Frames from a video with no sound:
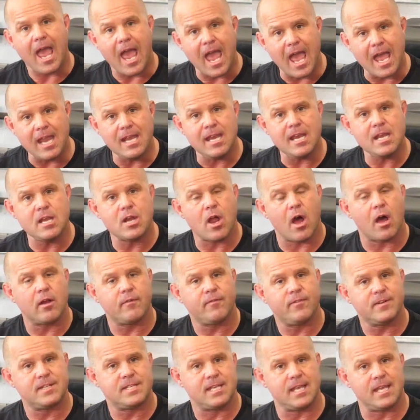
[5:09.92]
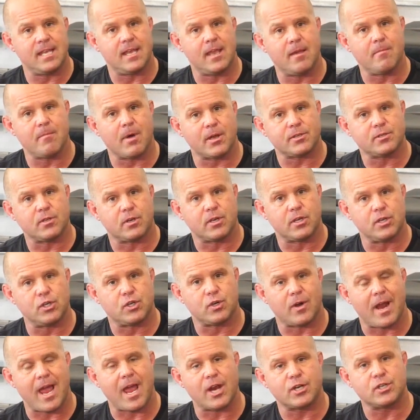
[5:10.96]
any non-fatiguing muscle
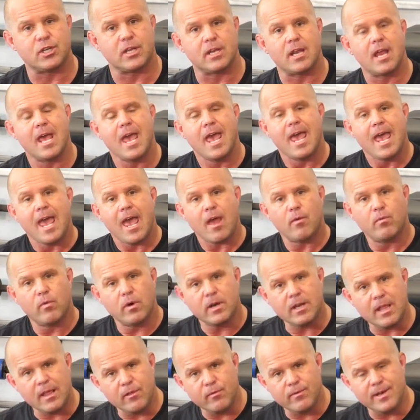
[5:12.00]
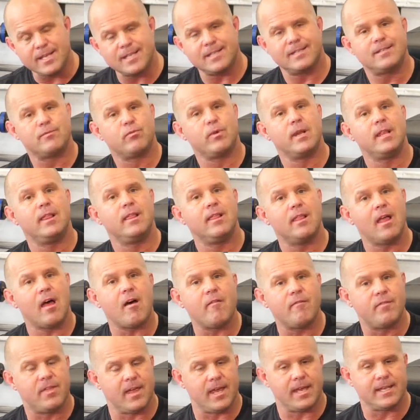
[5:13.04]
contraction. And one of the reasons we
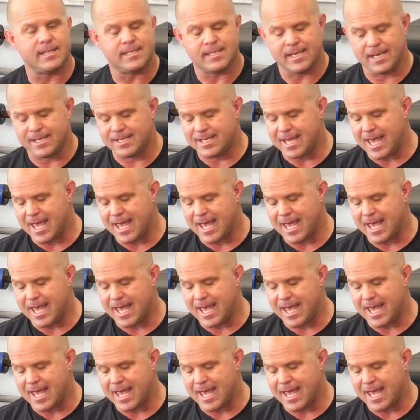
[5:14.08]
love this is